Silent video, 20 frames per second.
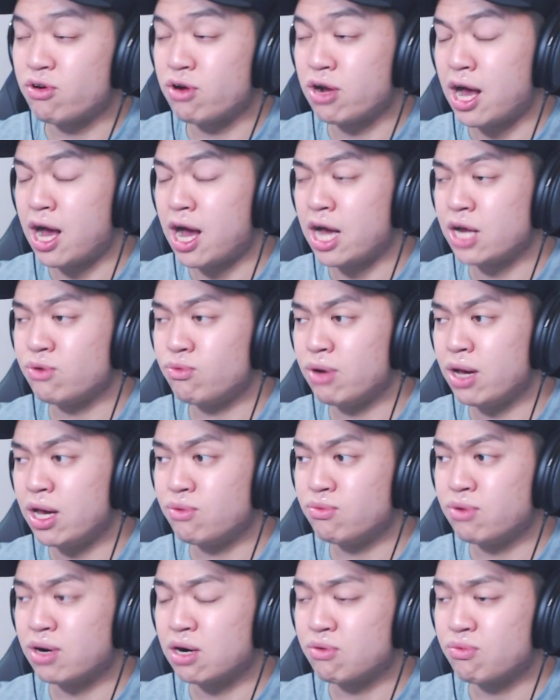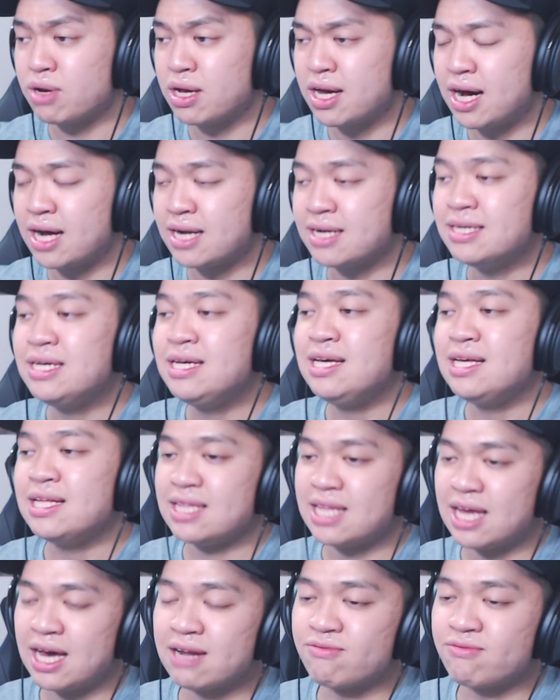and Hideaway, where we got
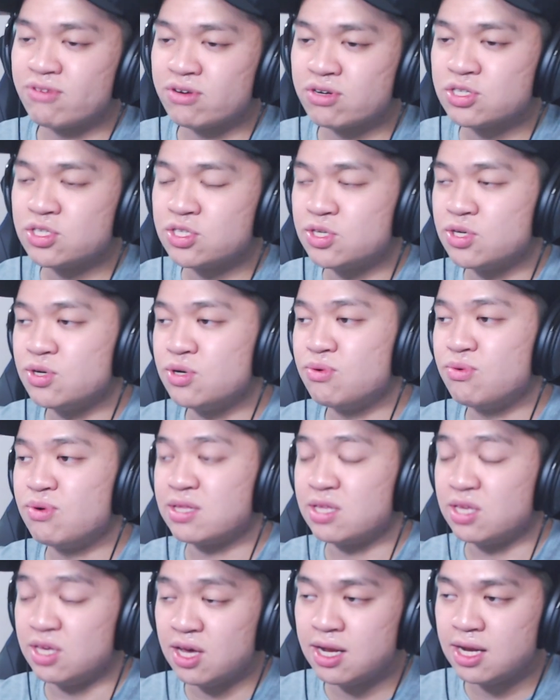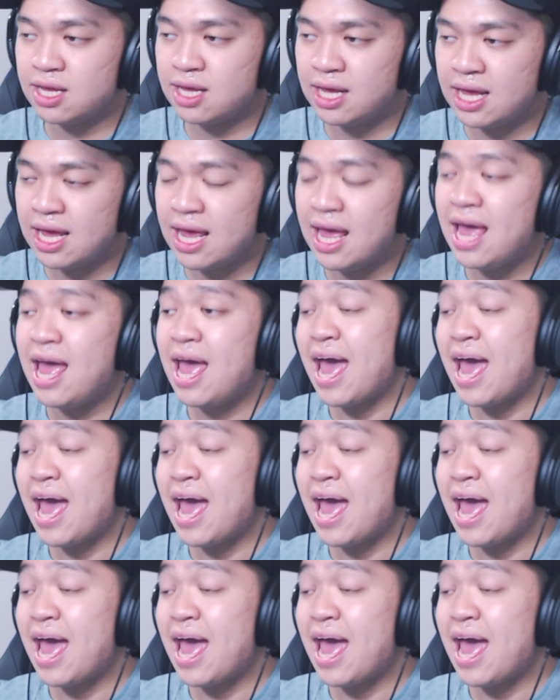that verse 2 with Yeonhee